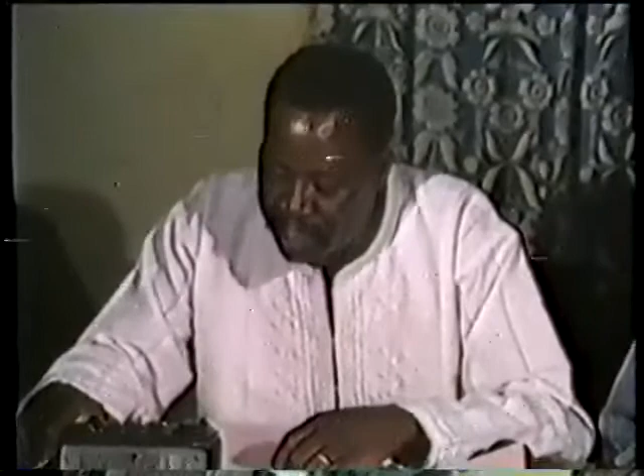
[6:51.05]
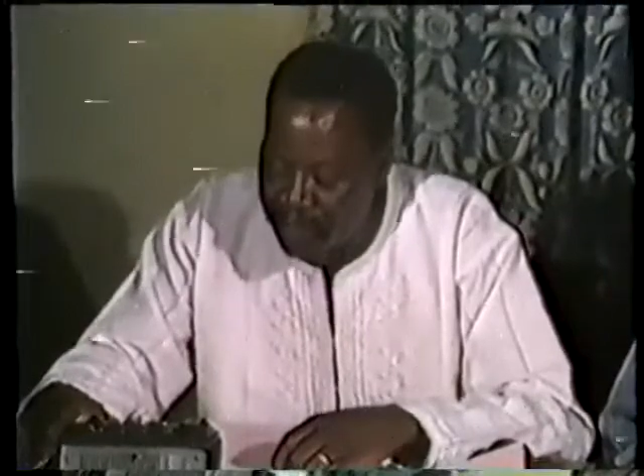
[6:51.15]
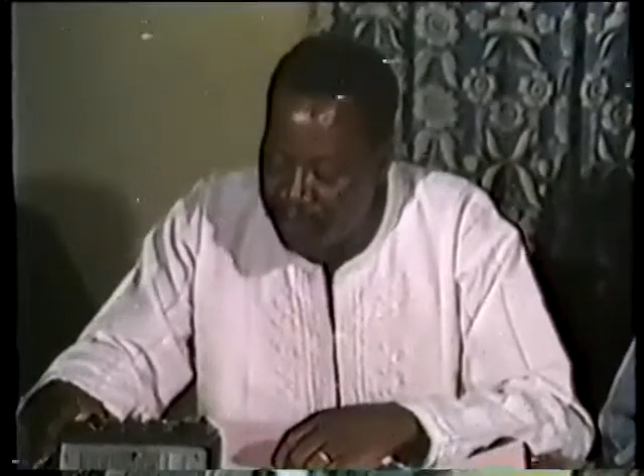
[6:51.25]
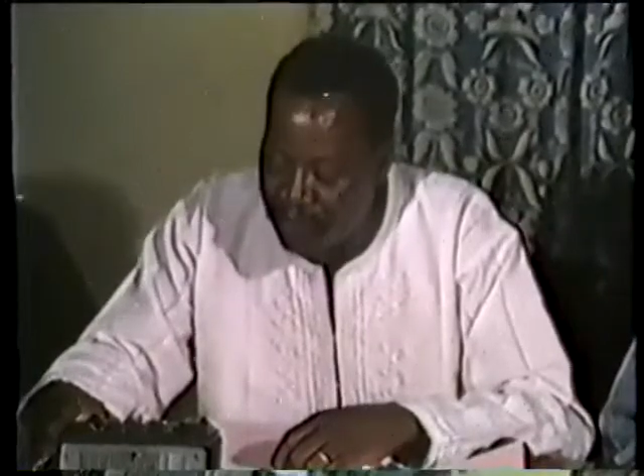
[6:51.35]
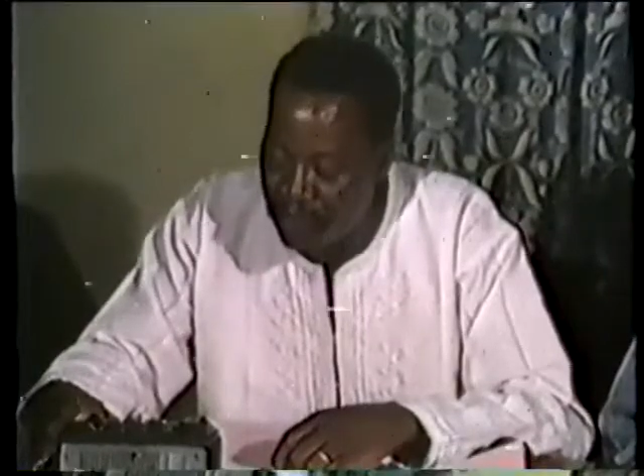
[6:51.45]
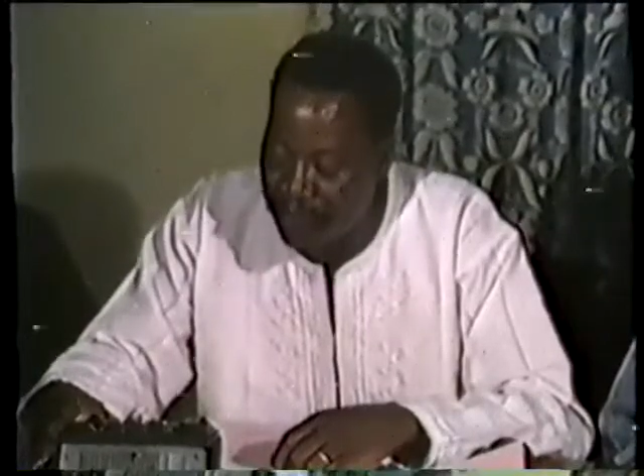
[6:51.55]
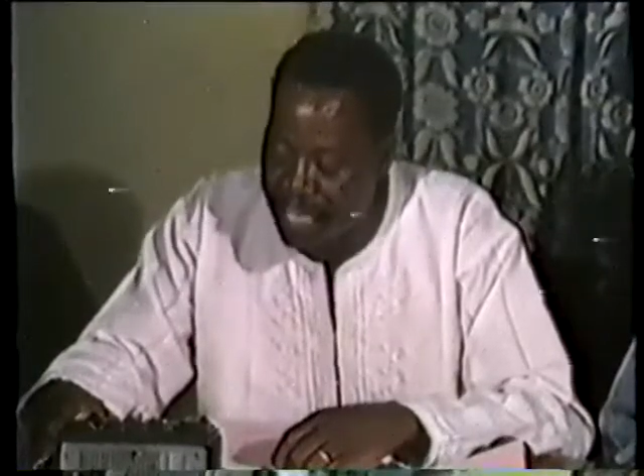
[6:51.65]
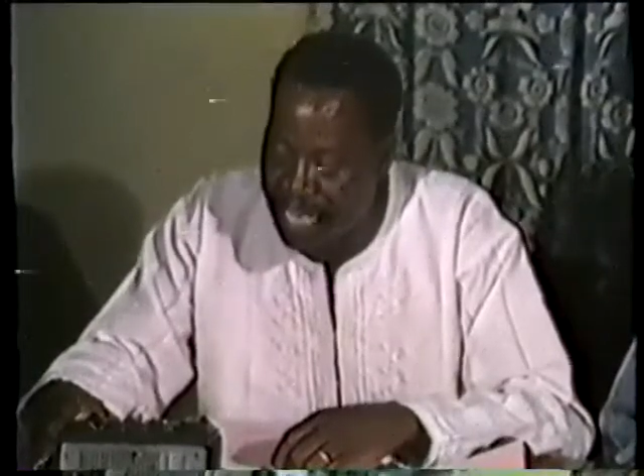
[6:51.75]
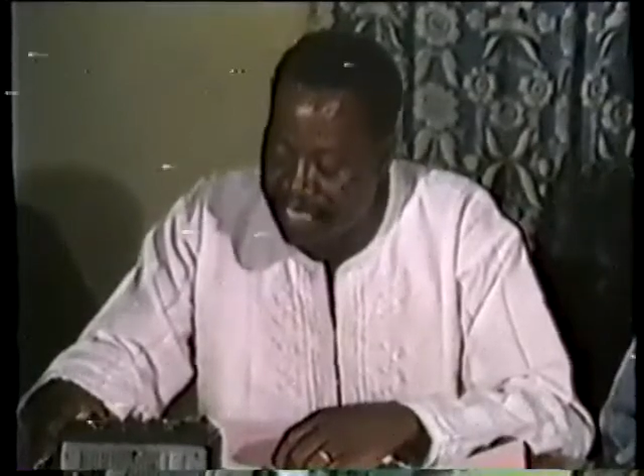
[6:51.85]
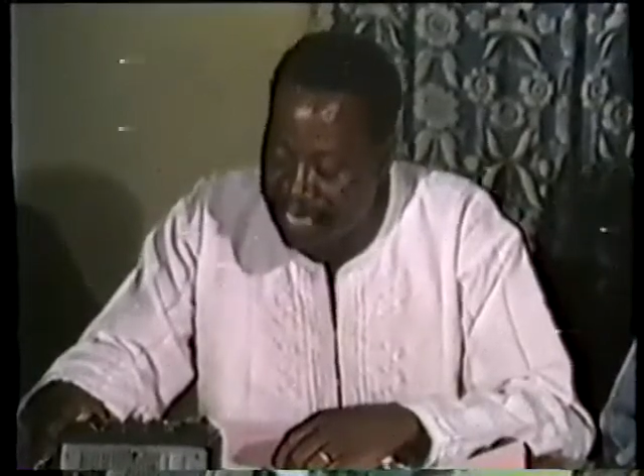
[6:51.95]
the fruit of
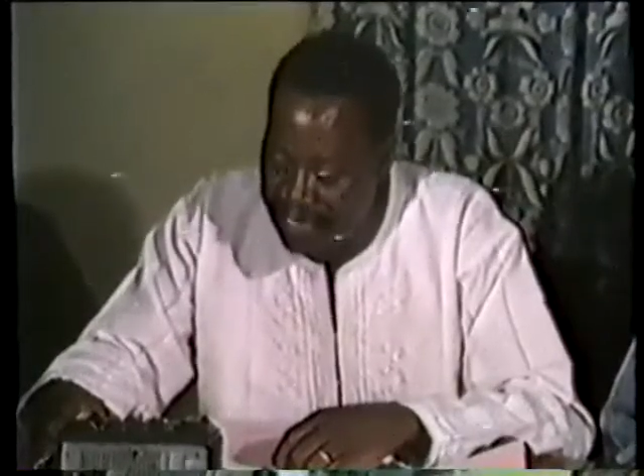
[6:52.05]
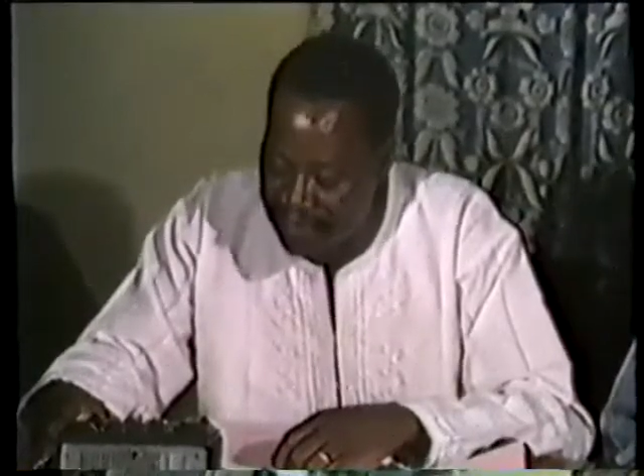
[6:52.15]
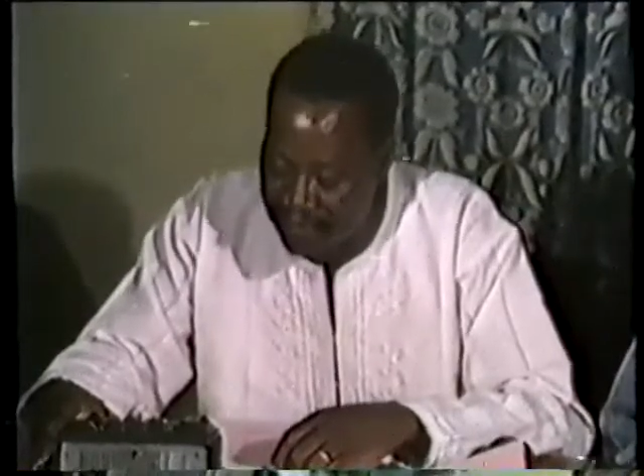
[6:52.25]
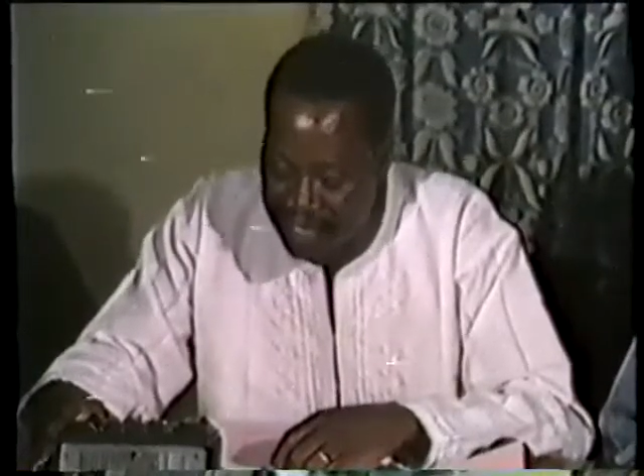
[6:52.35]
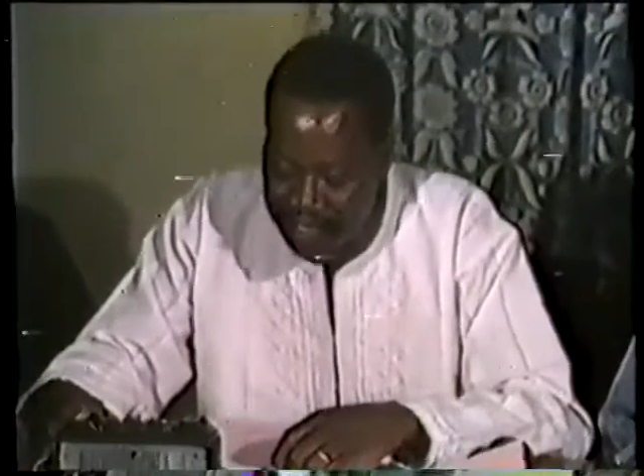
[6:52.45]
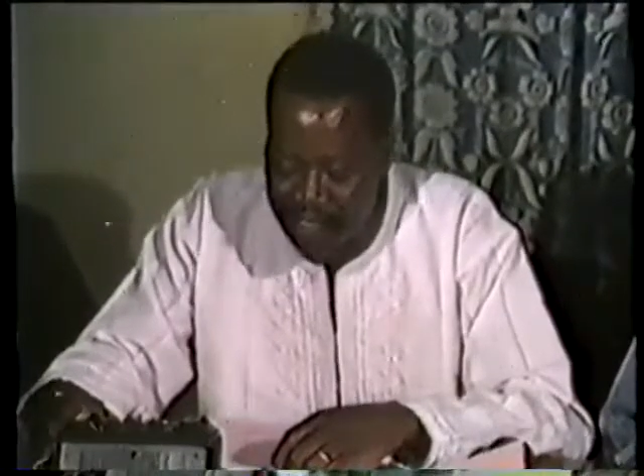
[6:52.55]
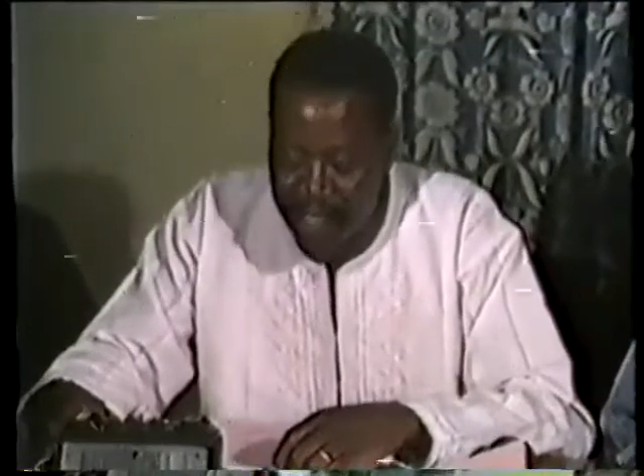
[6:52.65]
that sacrifice,